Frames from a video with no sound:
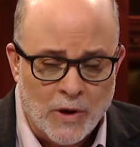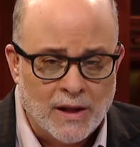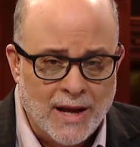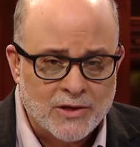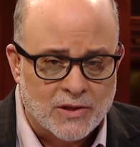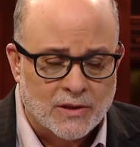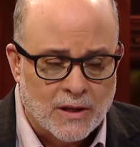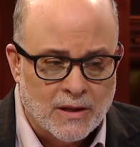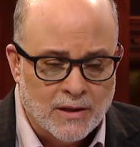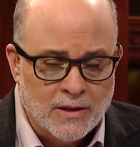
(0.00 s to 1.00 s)
reelection.
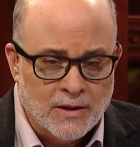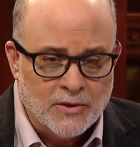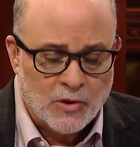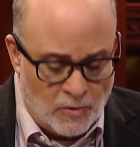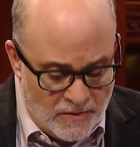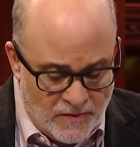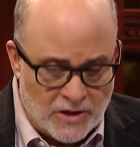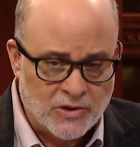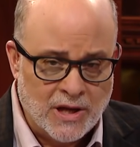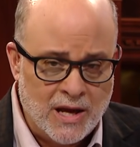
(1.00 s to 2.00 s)
So we'll
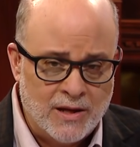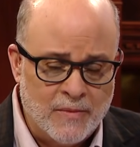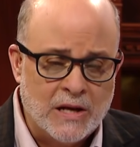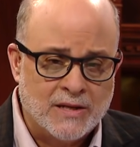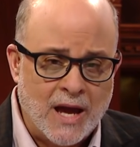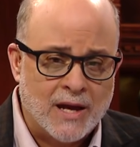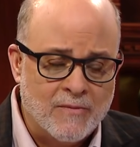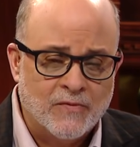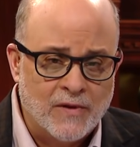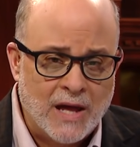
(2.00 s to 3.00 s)
investigate him and attack
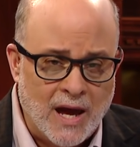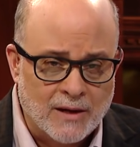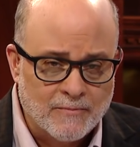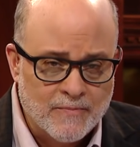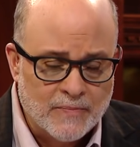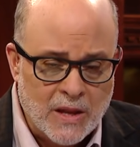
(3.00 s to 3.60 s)
him for that.